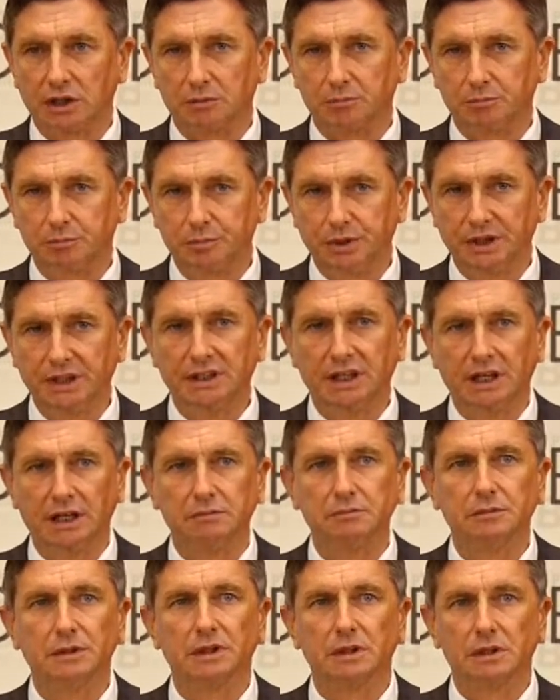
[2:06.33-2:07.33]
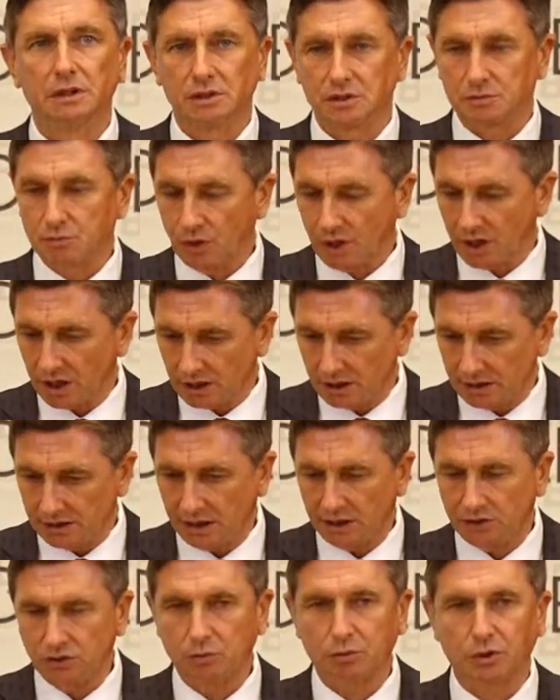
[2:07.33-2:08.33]
we didn't invite one because
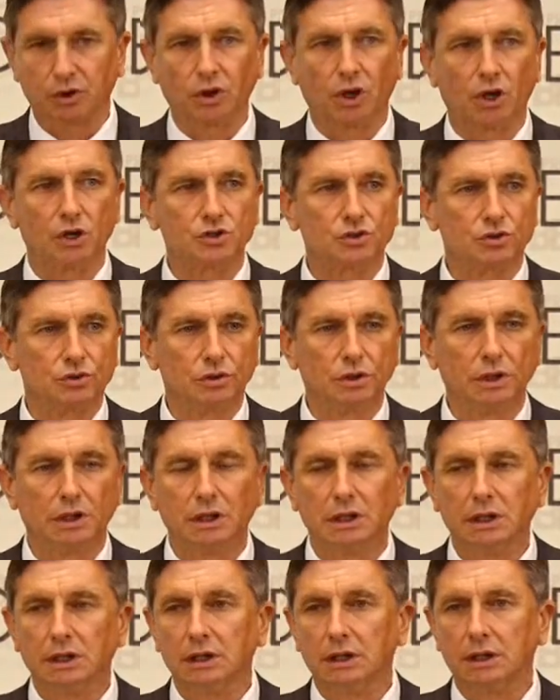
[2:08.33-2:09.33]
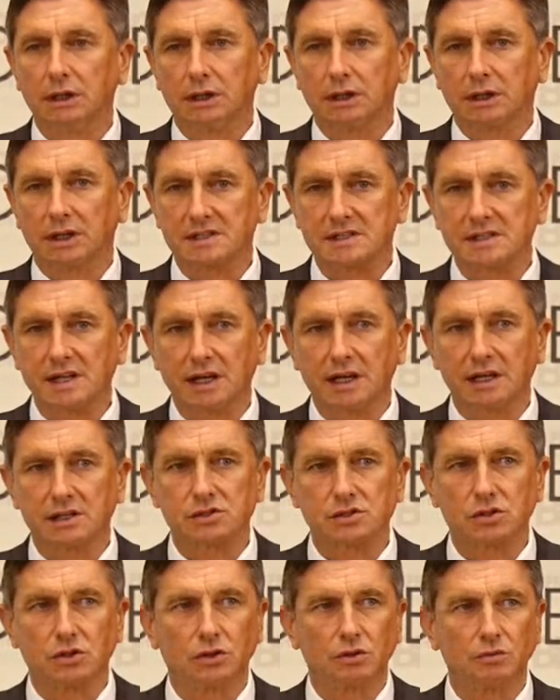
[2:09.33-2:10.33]
President Macron
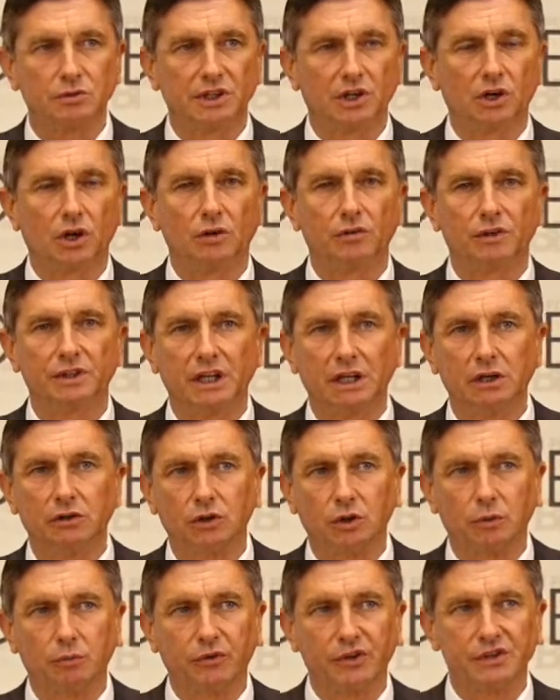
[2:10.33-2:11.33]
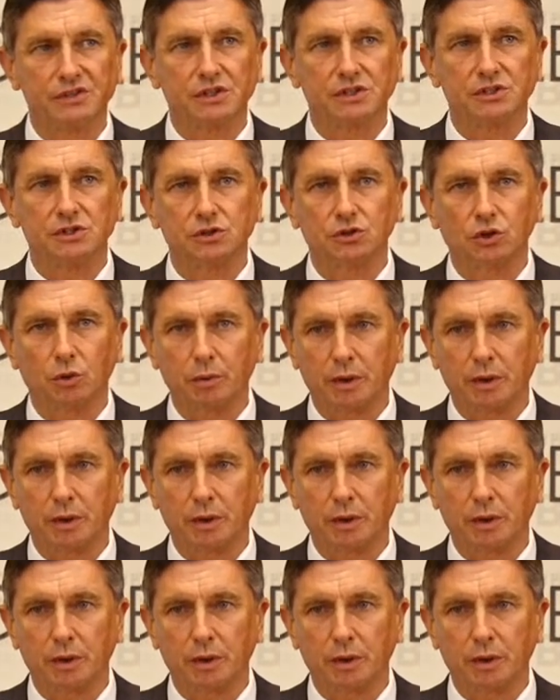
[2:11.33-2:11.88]
expressed his wish to come.